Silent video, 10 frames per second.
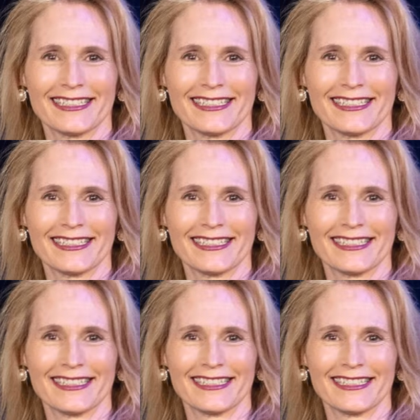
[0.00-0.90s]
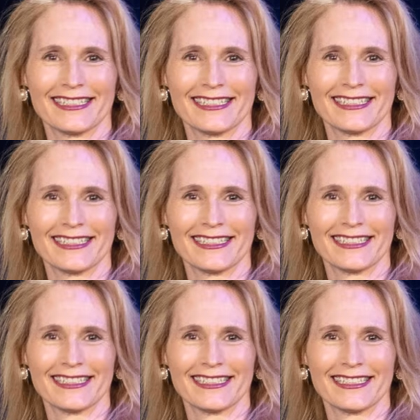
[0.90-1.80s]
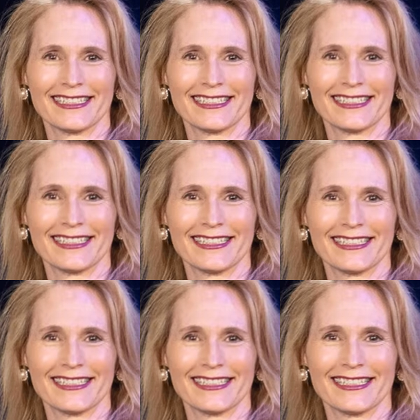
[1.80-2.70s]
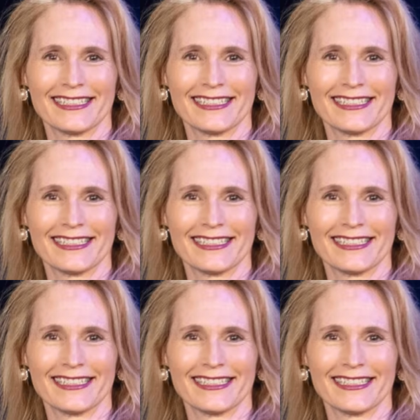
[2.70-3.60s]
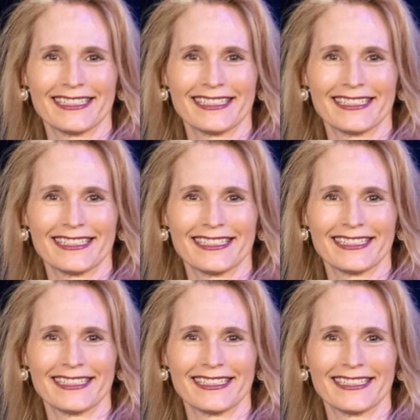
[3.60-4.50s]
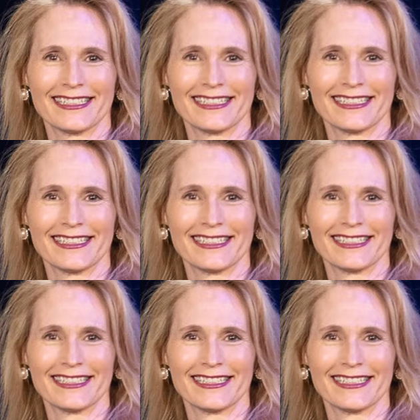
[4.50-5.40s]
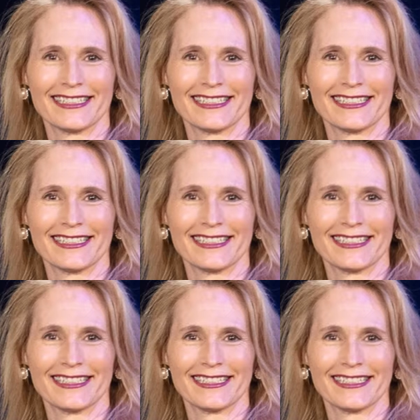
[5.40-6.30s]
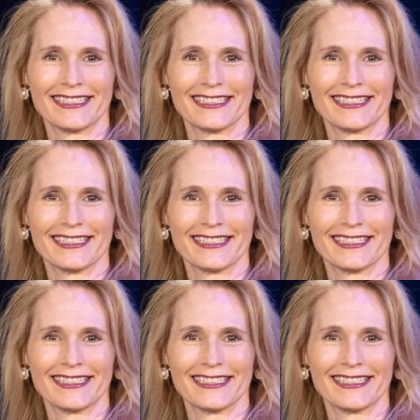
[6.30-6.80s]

The person shown says nothing.